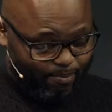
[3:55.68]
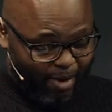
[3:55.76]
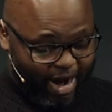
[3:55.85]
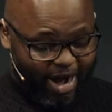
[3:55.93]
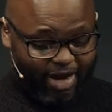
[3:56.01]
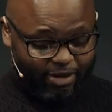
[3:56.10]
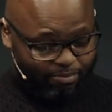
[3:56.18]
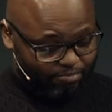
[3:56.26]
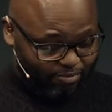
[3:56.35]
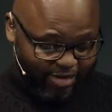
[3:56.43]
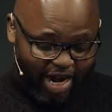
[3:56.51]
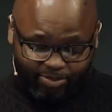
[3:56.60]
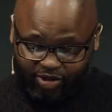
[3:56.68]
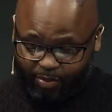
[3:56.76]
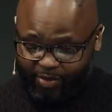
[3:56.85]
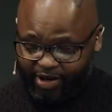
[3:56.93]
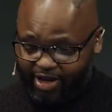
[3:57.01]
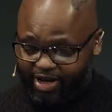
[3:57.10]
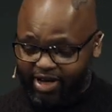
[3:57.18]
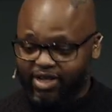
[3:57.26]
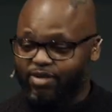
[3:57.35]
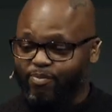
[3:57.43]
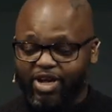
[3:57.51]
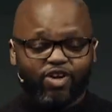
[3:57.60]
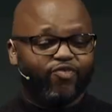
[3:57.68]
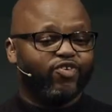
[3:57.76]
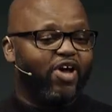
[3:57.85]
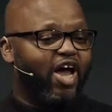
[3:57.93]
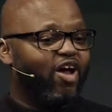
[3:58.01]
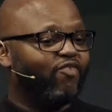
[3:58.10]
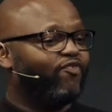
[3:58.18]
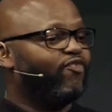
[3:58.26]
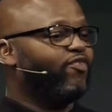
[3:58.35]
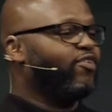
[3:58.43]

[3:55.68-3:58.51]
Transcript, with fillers: my laptop here. Many of you have